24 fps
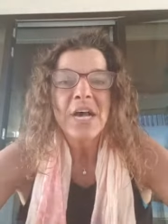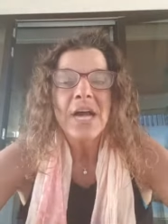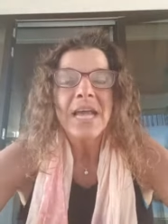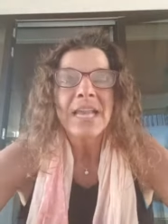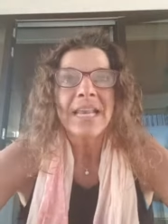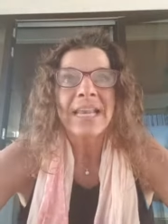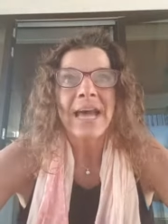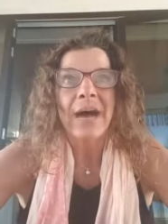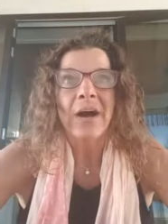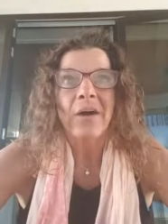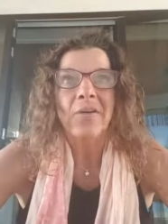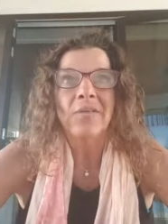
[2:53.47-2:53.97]

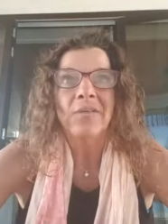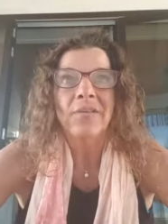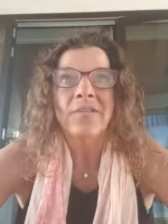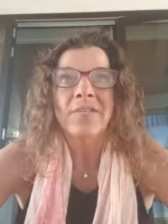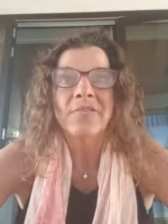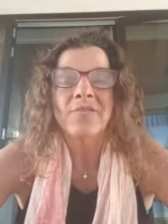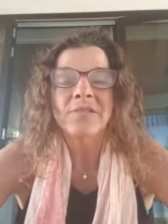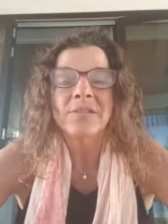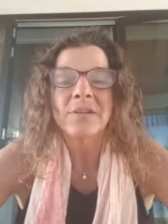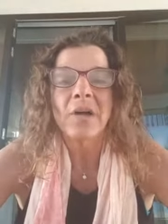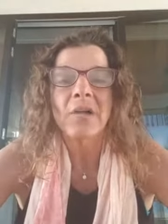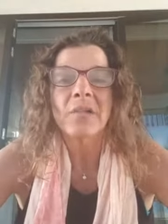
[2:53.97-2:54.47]
Now,
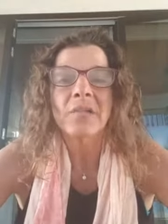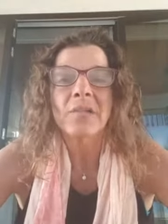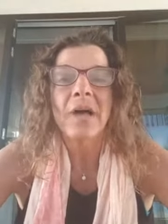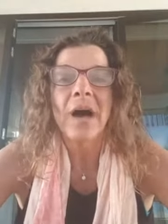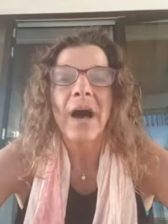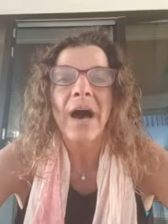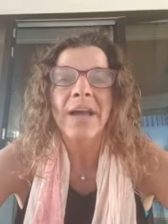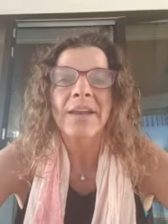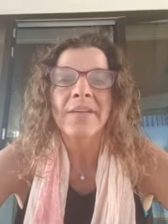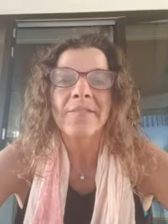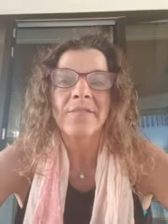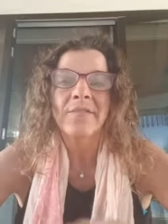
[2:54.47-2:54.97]
there's a
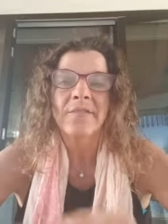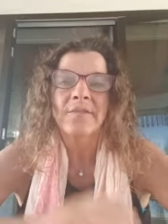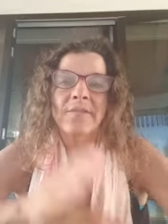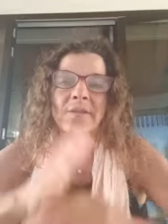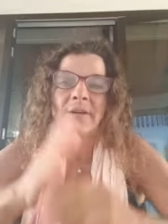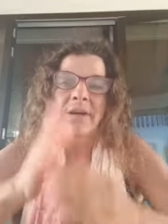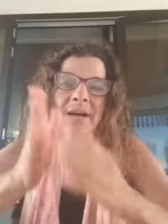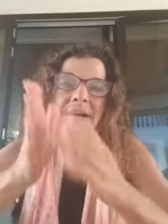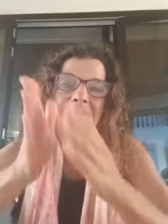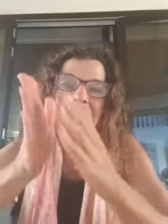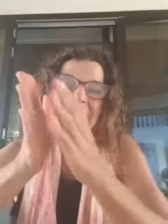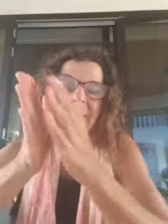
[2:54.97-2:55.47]
lot of
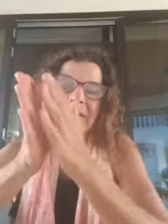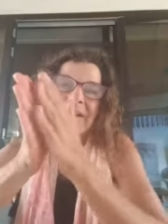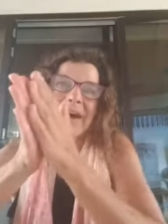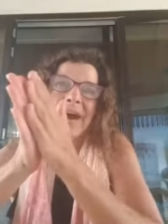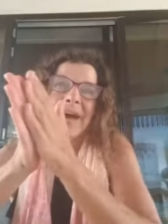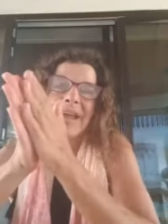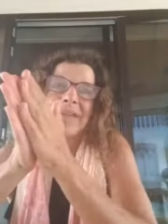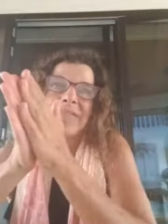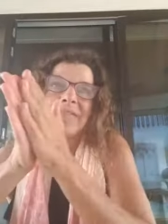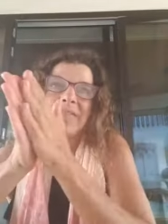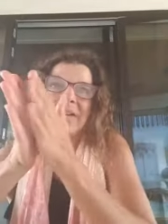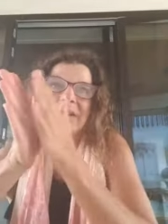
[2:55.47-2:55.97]
uh,
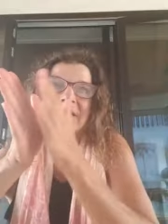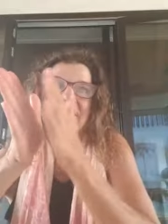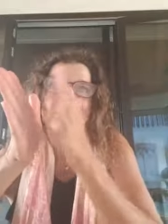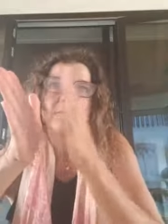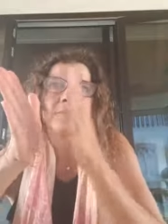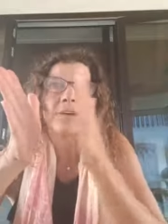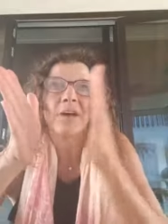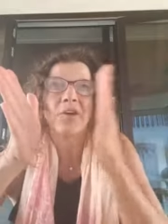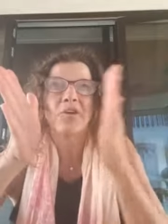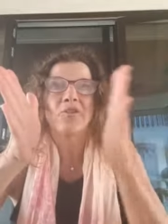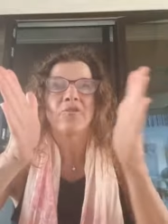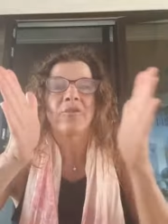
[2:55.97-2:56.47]
kind of a,
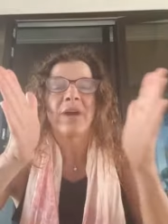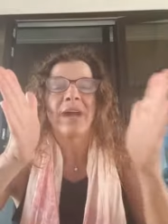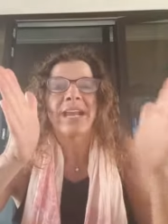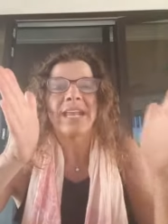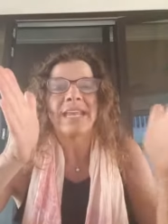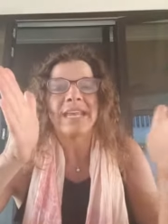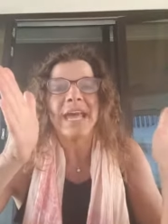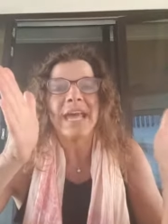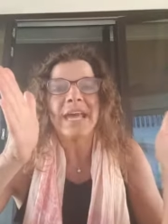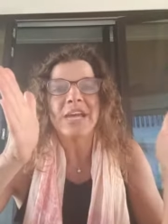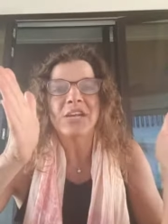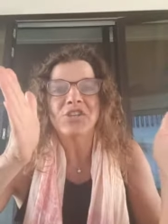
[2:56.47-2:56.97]
a
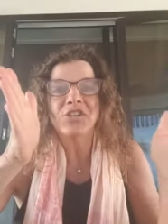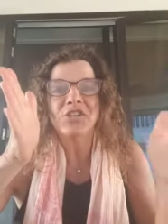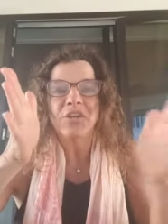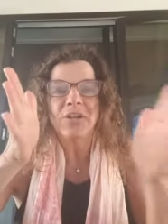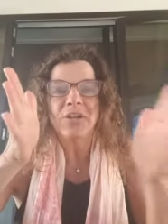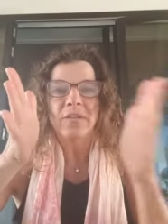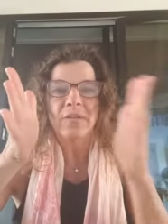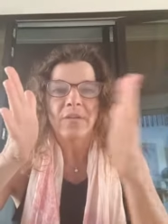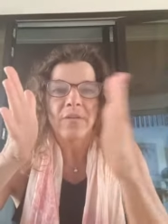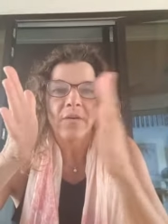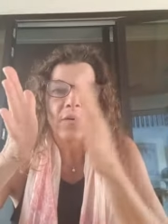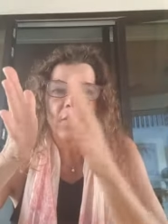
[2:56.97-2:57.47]

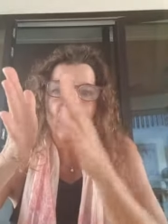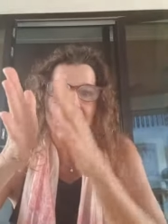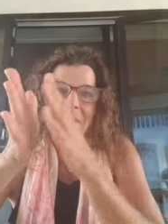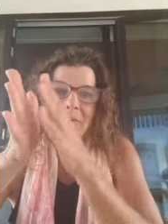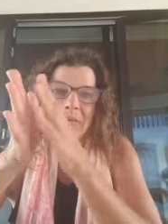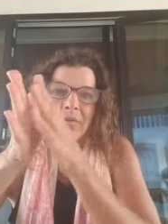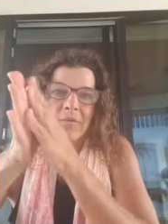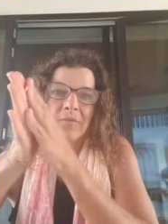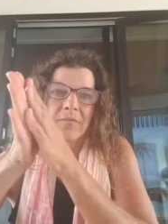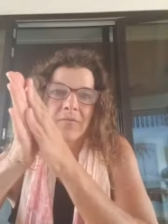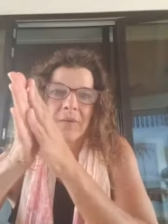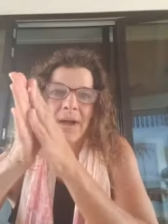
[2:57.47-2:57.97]
gradation, though,
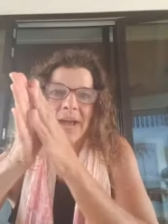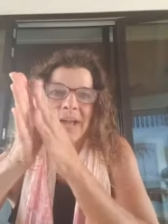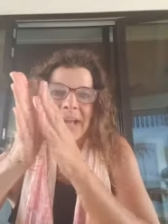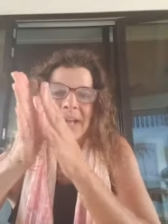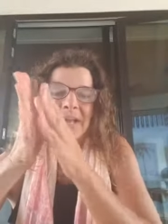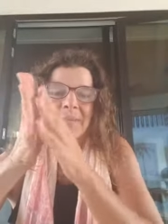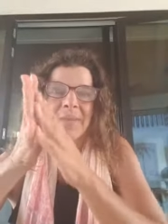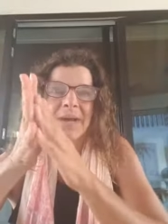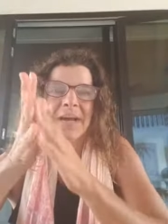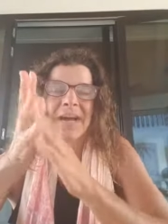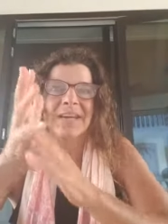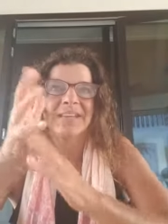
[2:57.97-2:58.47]

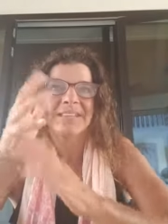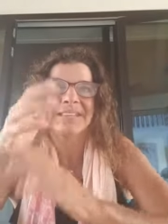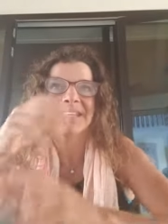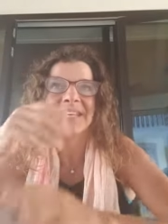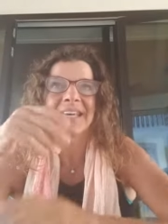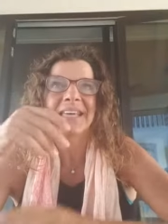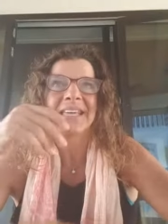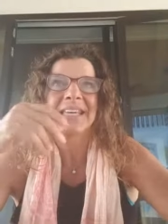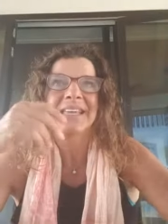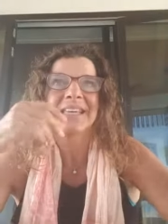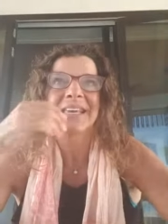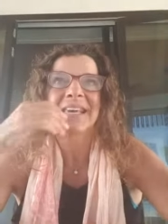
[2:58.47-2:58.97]
right? Because
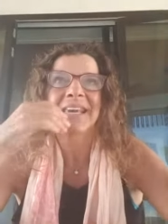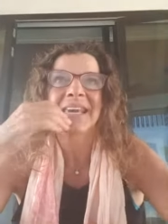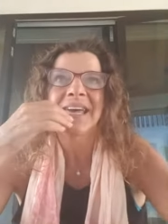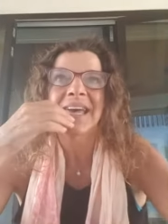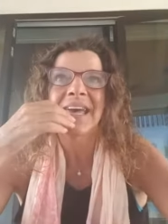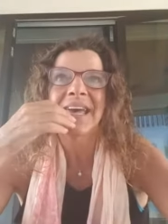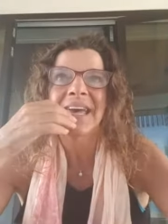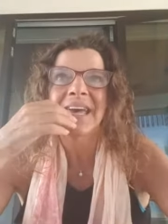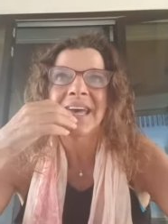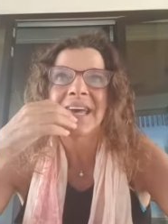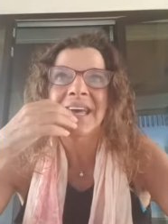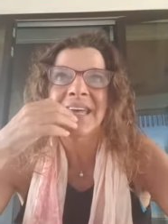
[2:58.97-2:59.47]
it
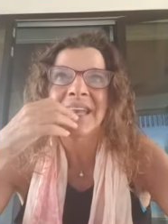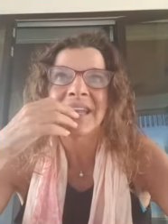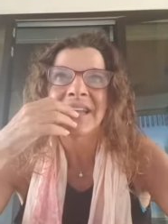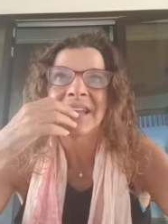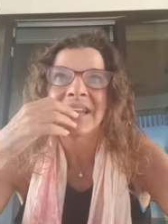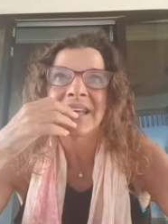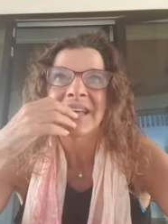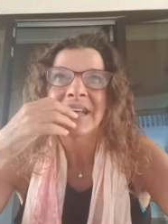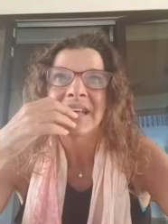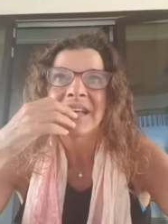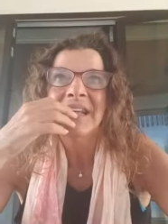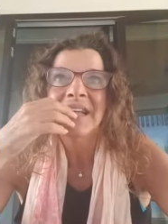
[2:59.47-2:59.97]

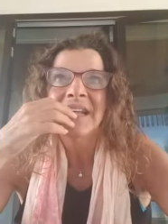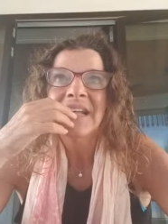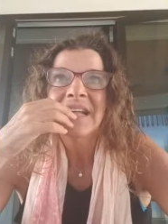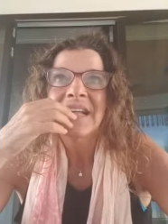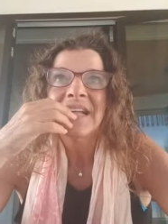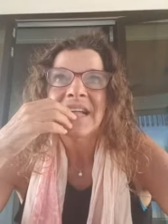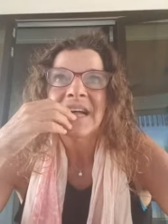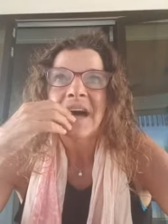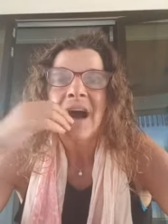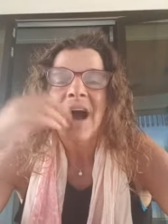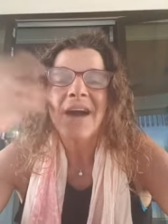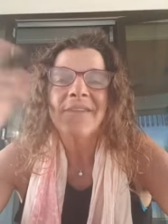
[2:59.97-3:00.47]
can
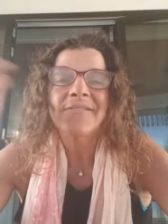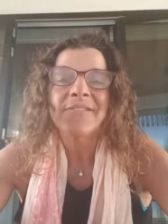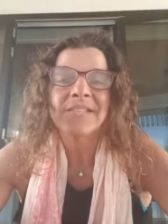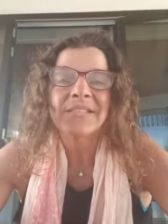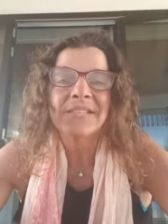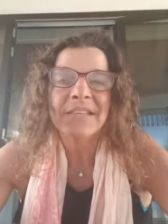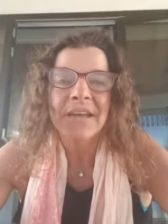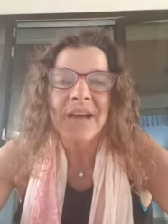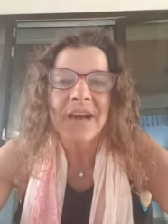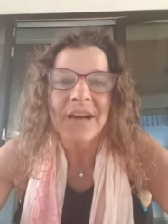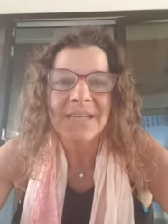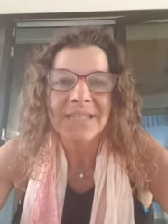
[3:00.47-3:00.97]

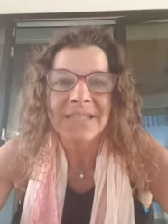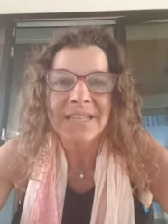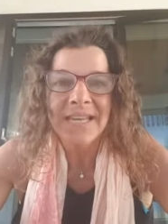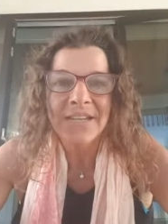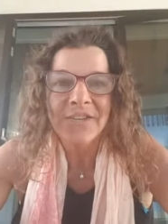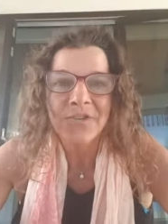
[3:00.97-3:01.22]
obviously on day